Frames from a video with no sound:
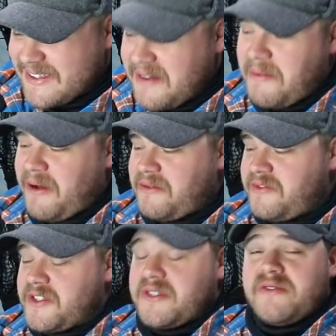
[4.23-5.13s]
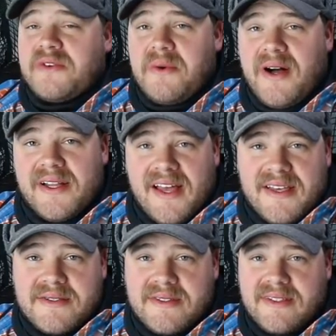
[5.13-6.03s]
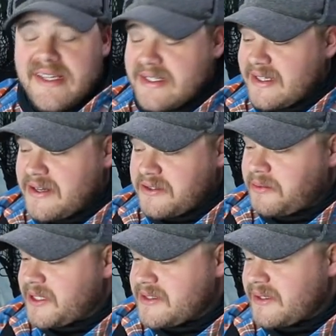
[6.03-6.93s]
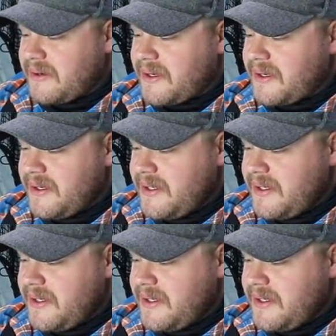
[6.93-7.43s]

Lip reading: about fishing for walleyes in central Minnesota,